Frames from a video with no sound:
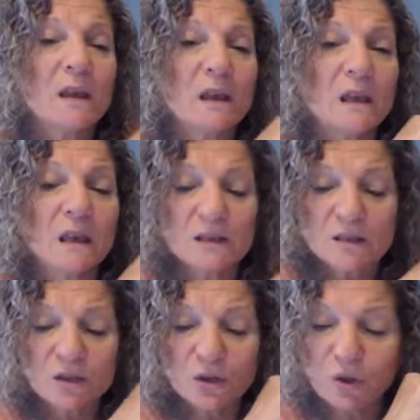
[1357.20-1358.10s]

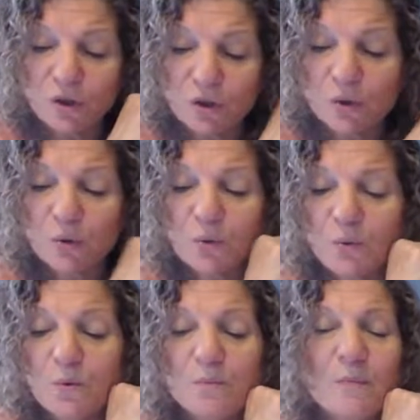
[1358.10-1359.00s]
it's
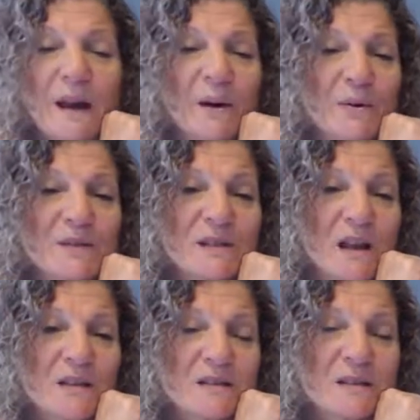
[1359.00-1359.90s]
you, my earth
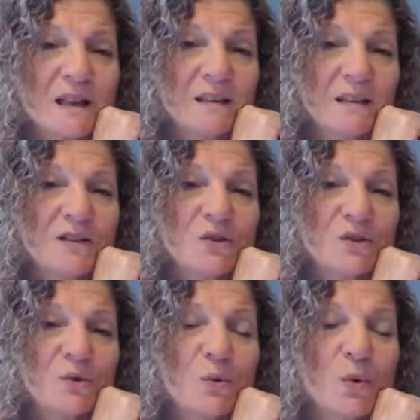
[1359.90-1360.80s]
signs, that need to
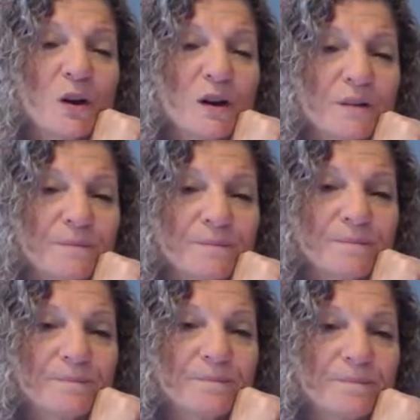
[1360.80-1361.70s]
do the work.
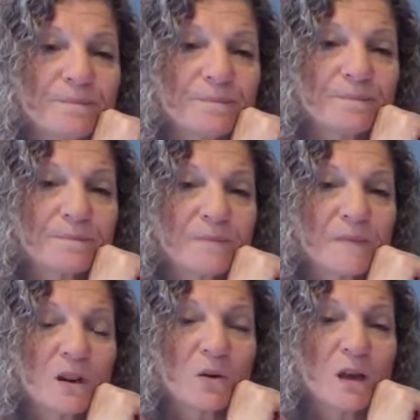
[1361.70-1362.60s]

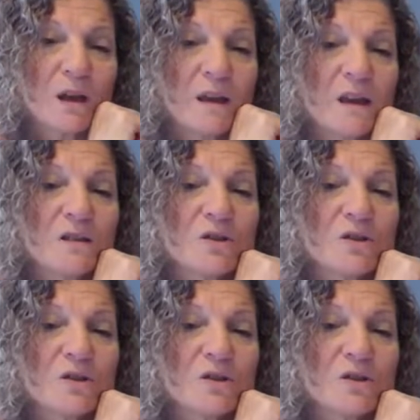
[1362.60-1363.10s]
Okay? It's